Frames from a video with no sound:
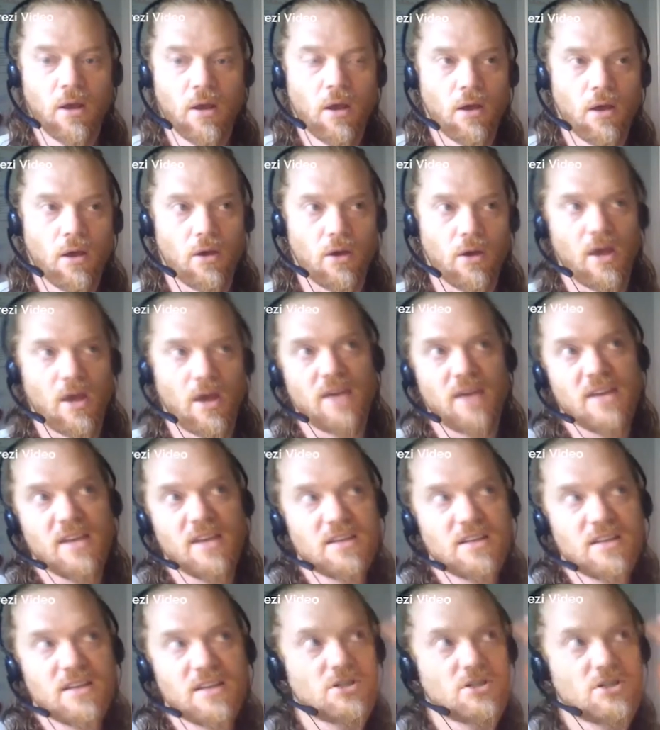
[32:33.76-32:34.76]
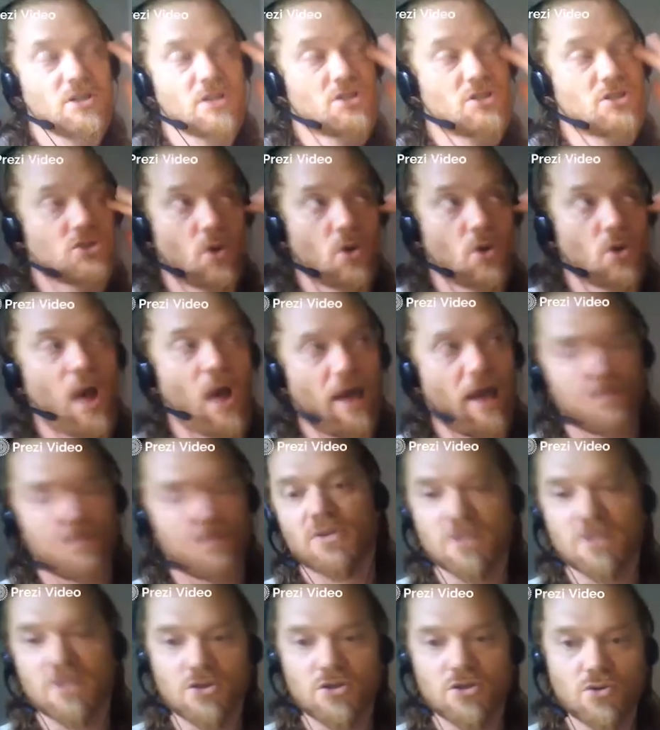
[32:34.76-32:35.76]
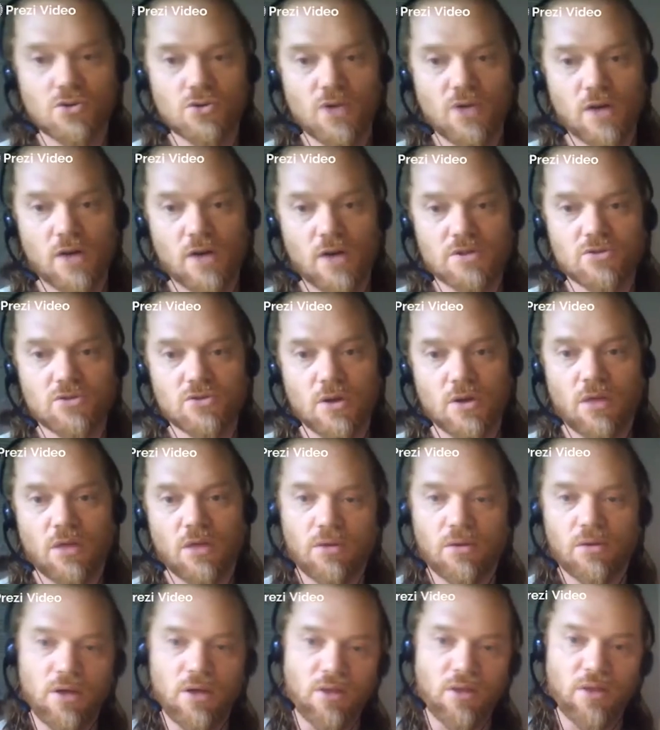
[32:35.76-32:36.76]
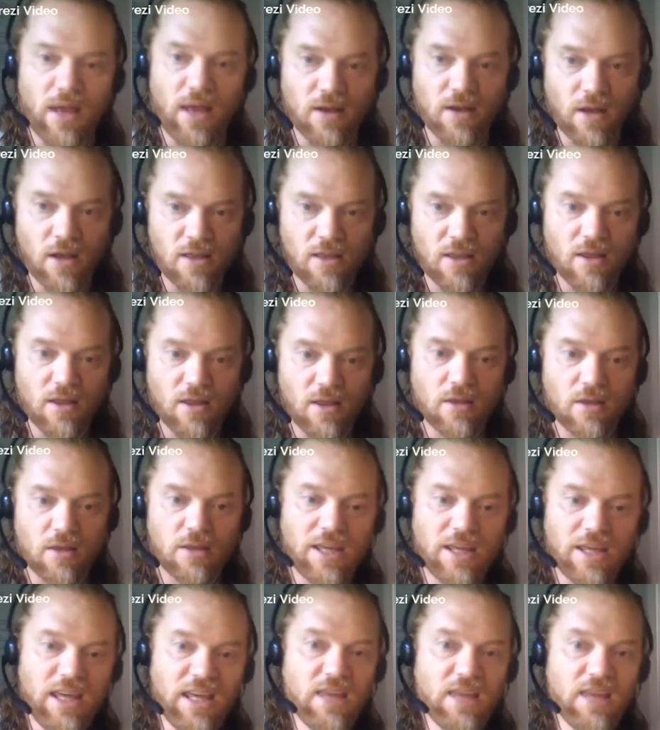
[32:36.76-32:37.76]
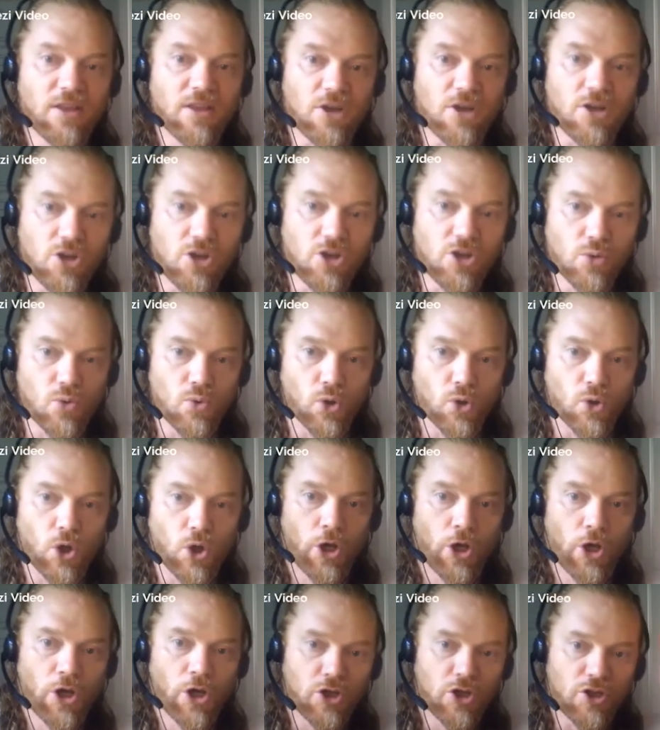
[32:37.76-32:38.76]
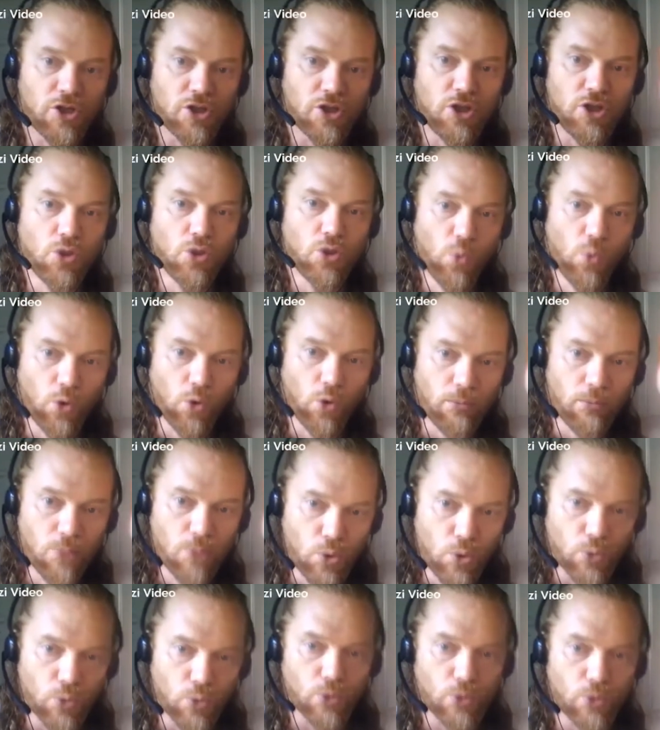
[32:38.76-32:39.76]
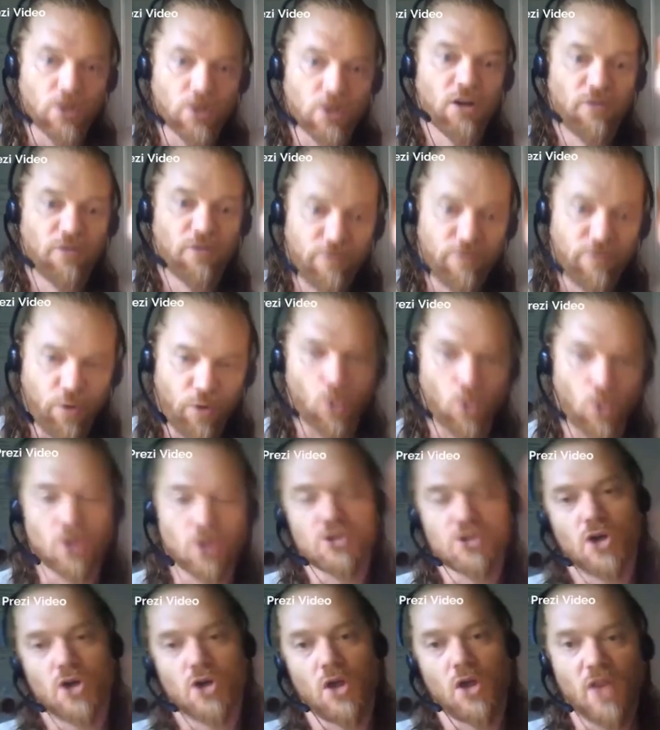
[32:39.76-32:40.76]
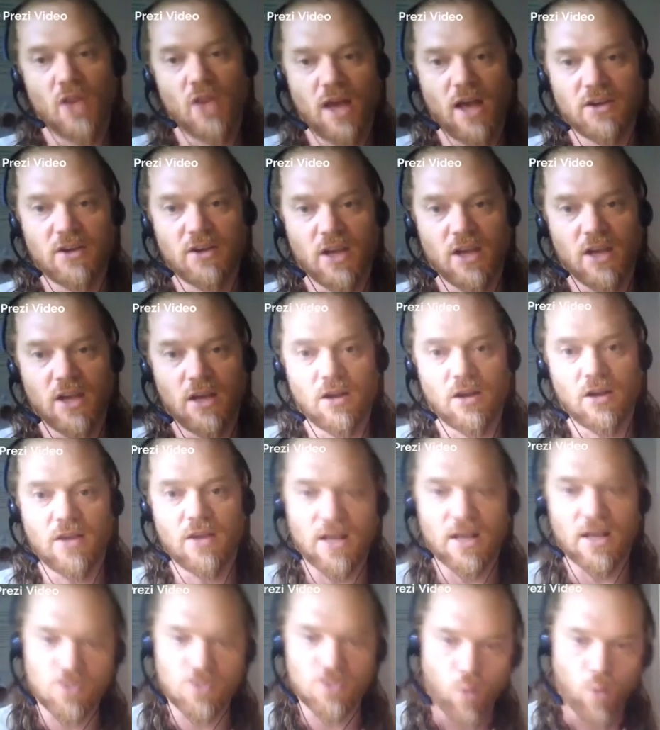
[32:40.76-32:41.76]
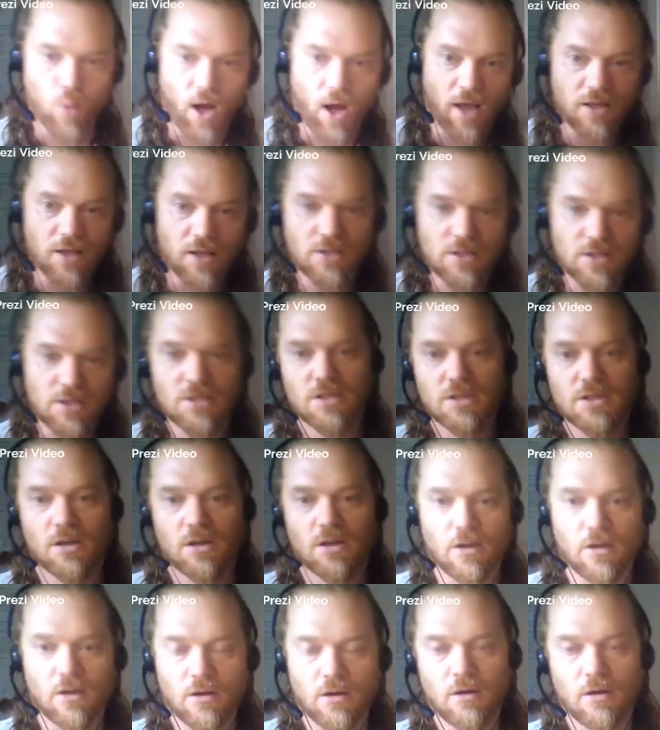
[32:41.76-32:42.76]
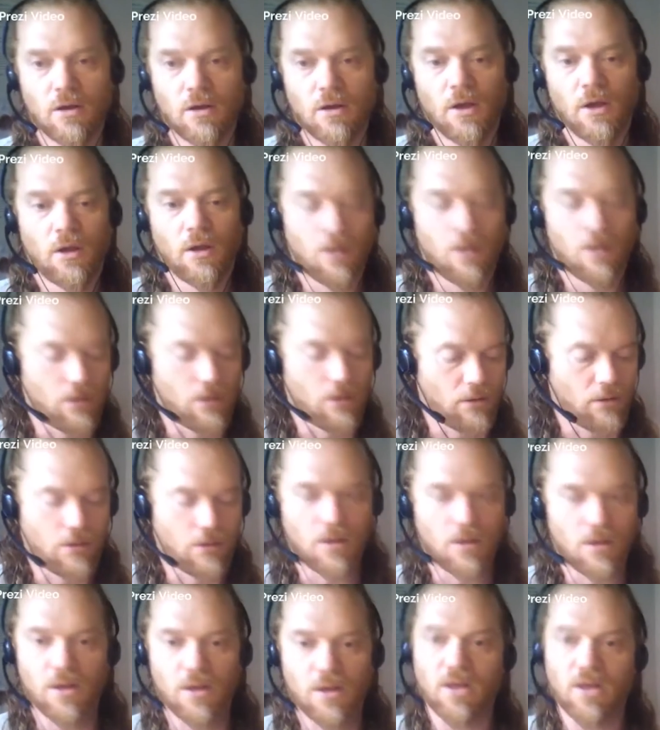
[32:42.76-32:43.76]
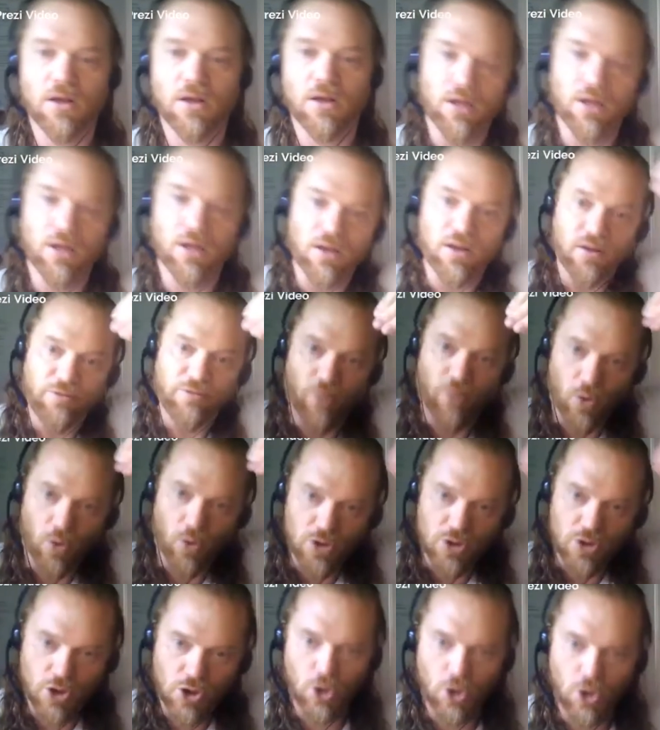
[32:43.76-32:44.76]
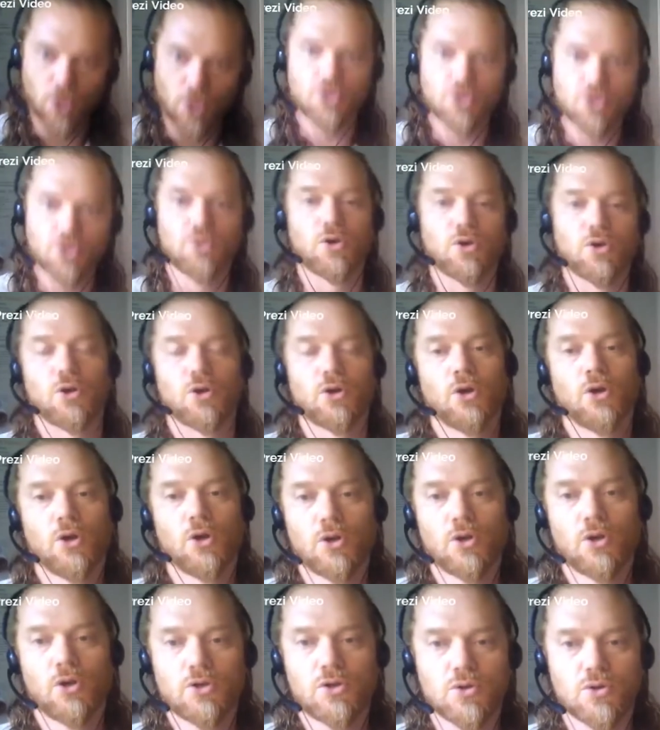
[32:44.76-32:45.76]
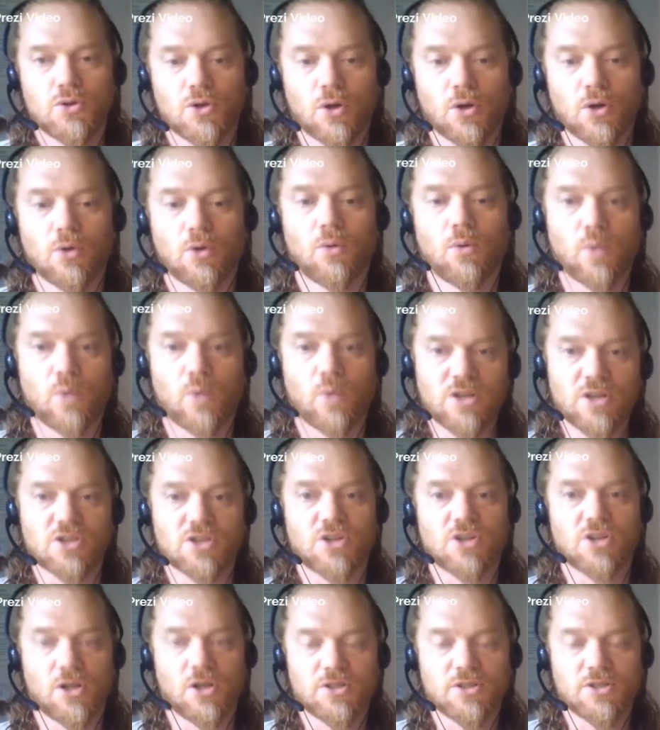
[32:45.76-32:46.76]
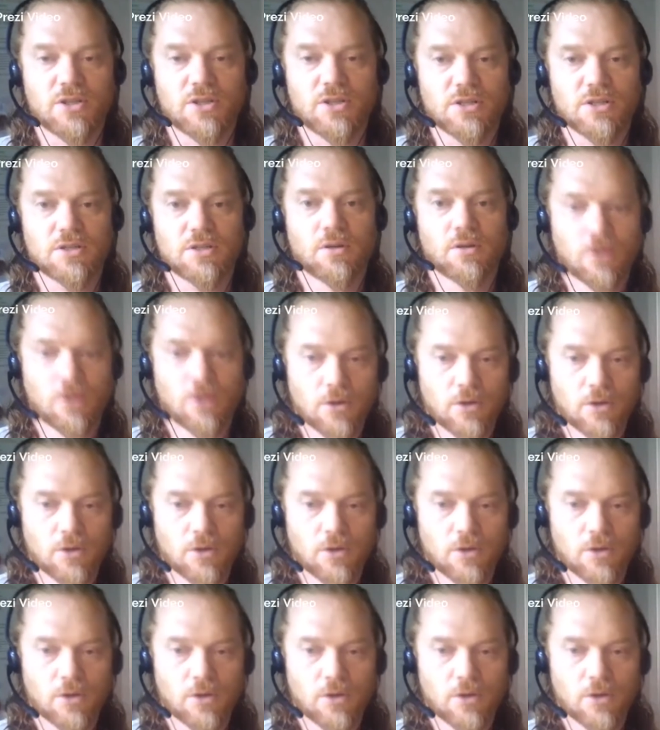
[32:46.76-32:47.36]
And it just so happens in 2023 that the heathen Yule, the Yule moon, falls on that date, and that's why it falls close to the winter solstice.